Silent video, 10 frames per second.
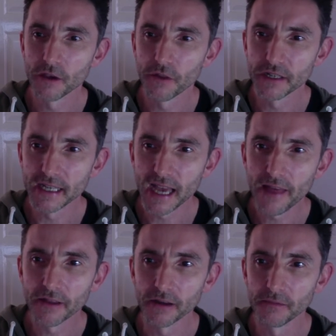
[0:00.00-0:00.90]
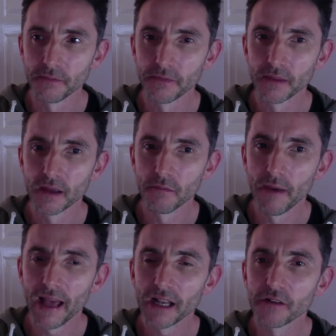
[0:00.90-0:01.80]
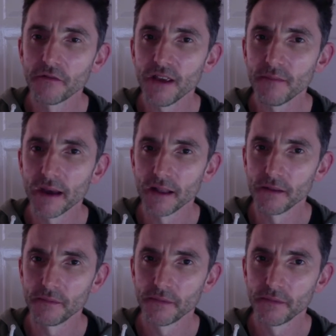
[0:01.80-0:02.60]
that together, male and female,